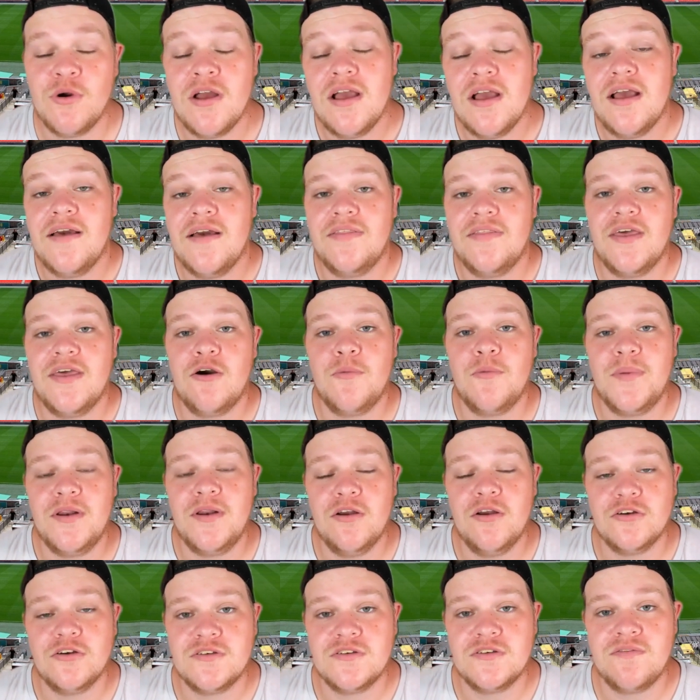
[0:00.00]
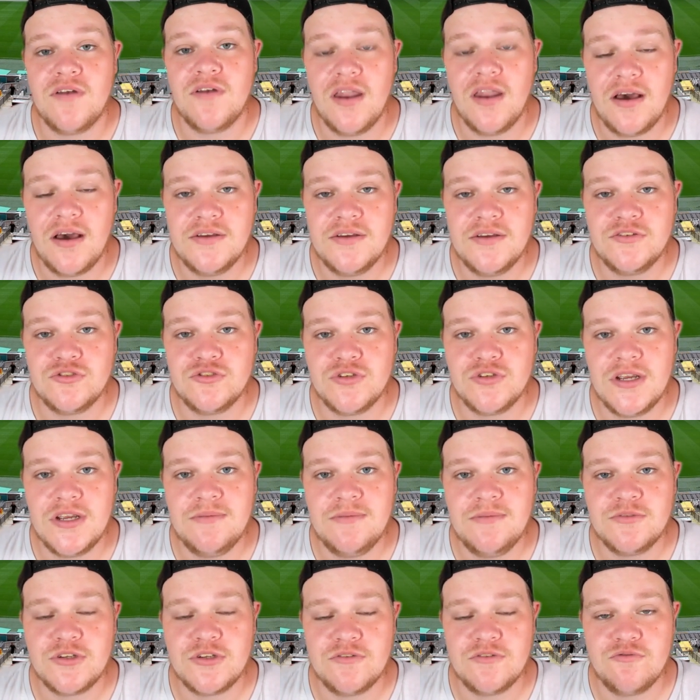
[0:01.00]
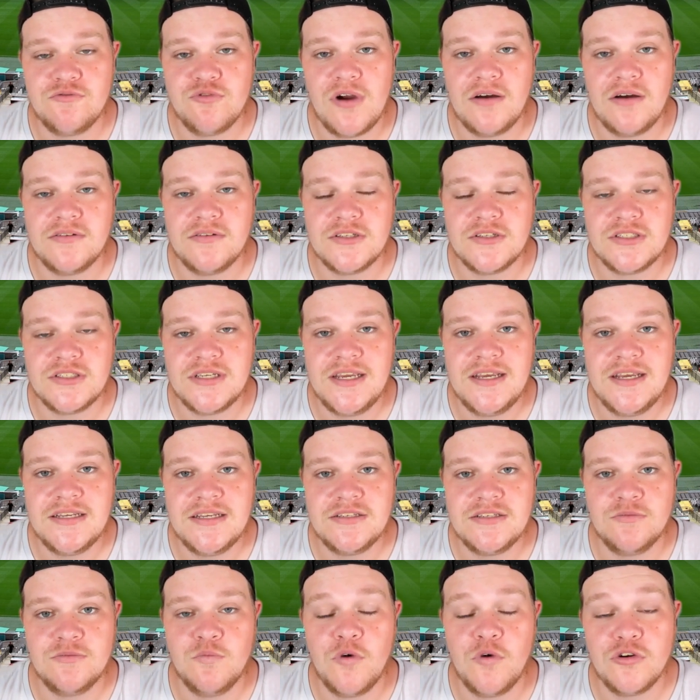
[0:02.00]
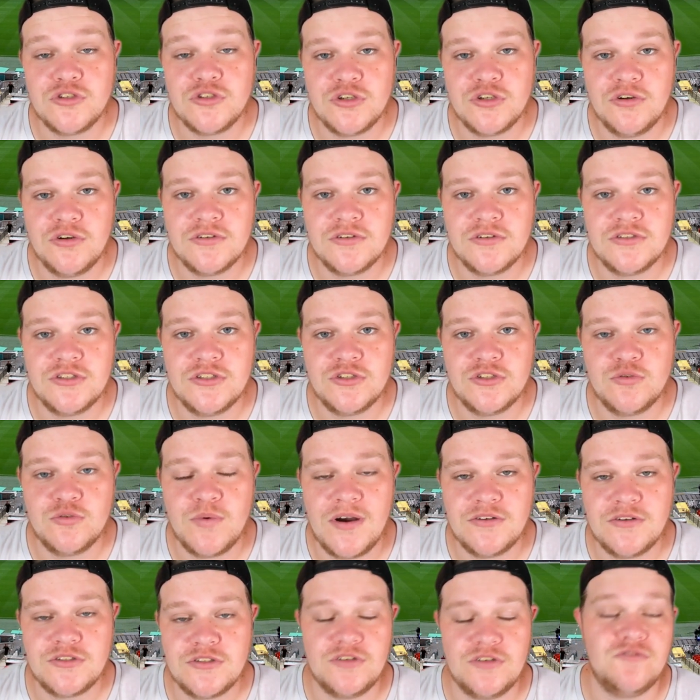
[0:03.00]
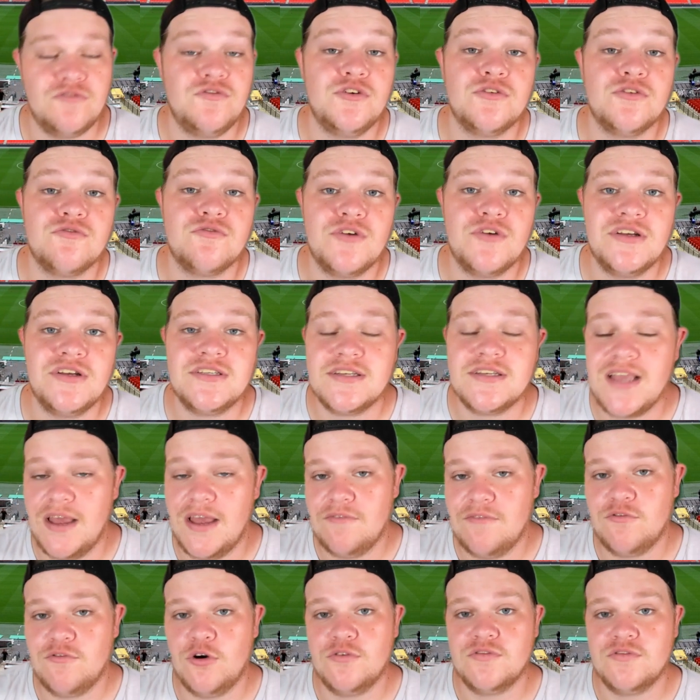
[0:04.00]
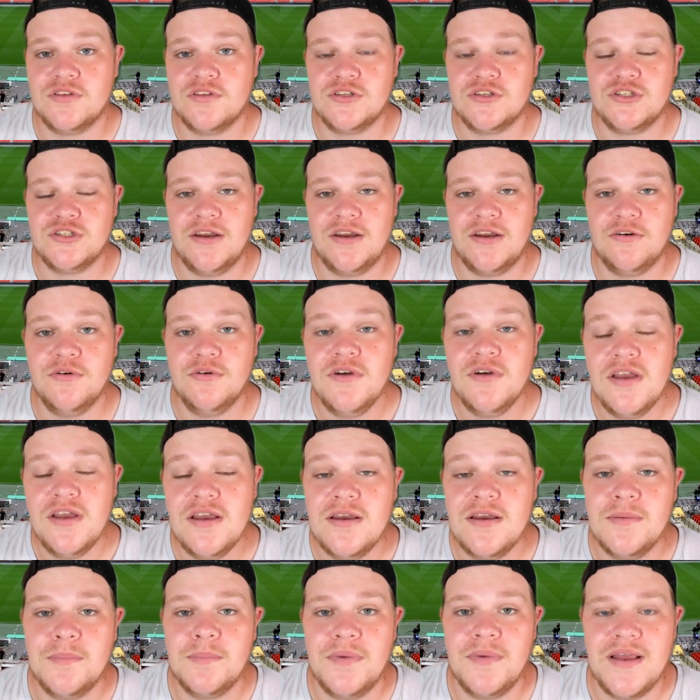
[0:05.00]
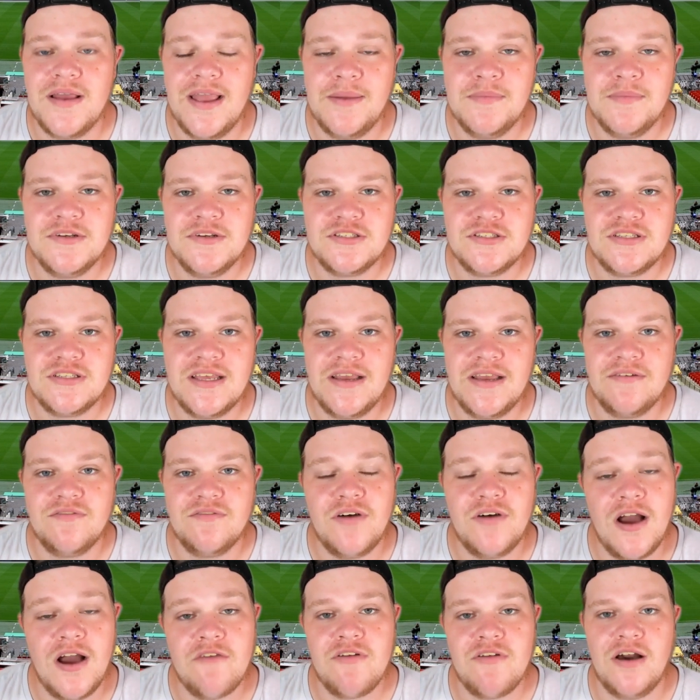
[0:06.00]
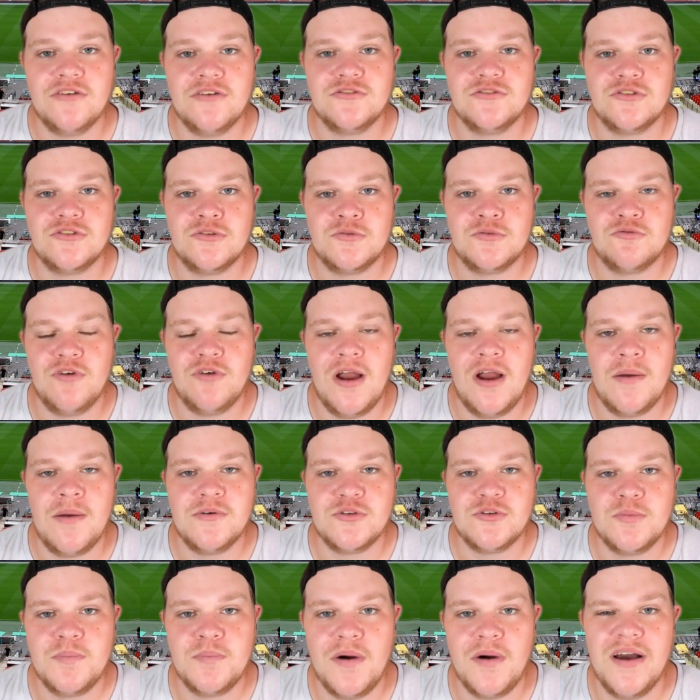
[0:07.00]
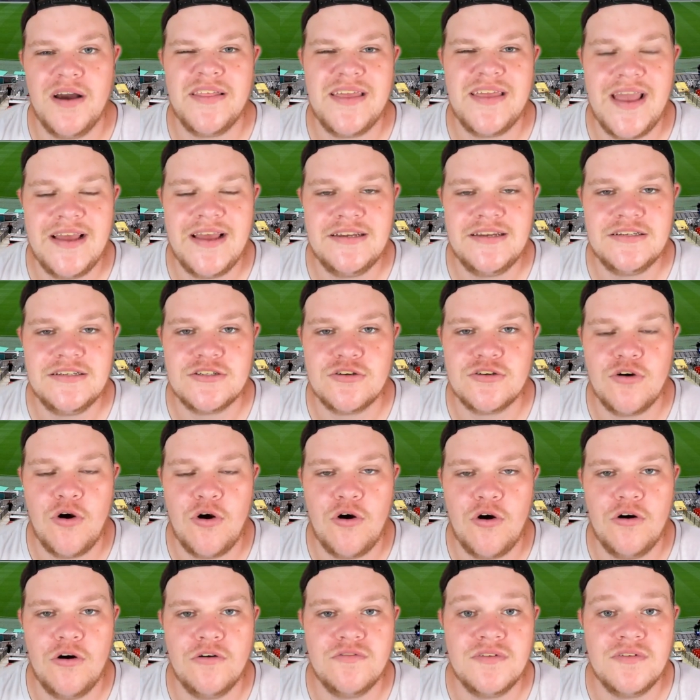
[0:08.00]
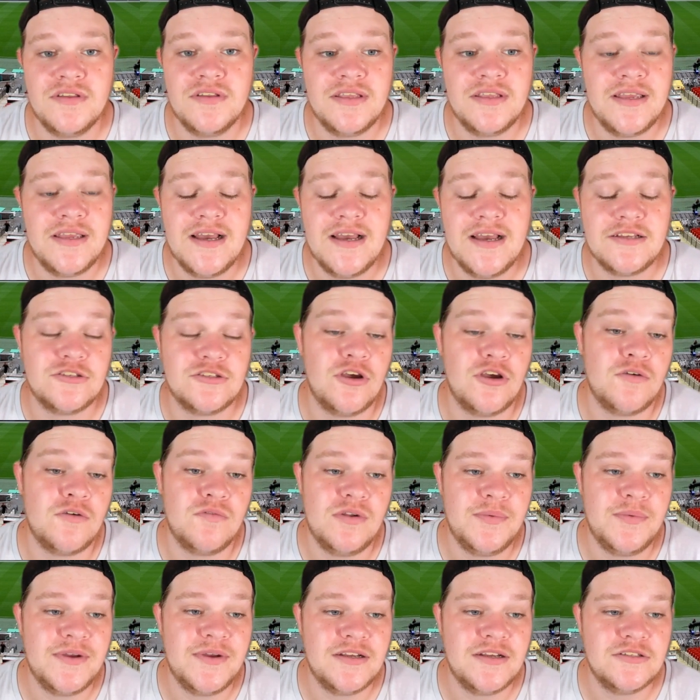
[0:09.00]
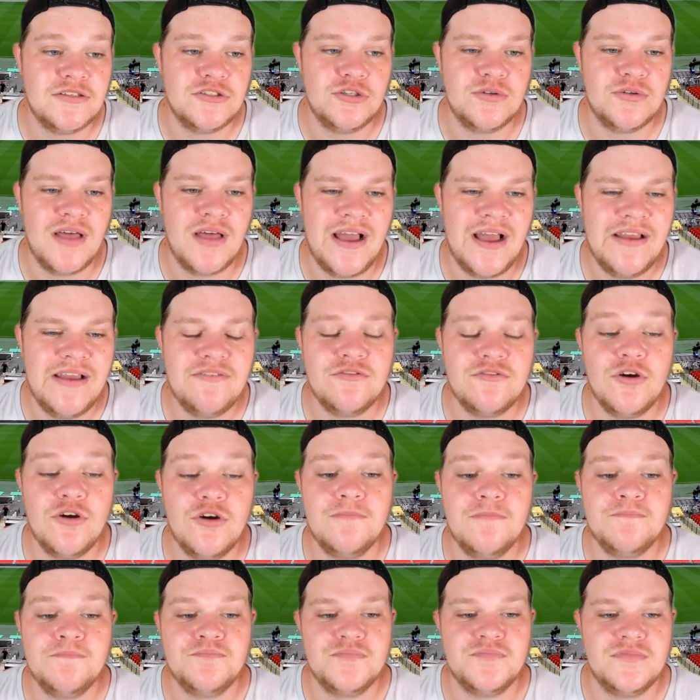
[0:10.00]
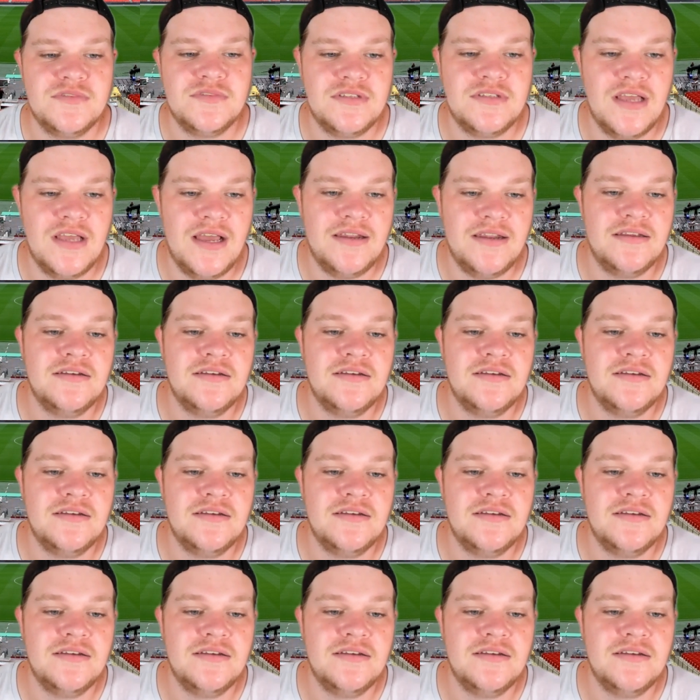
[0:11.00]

There will be lots of live streams throughout the season, watch-alongs as well. So feel free to get involved with the channel. My aim is to hit 5,000 subscribers by the end of the year. So hopefully we can do that. If not, then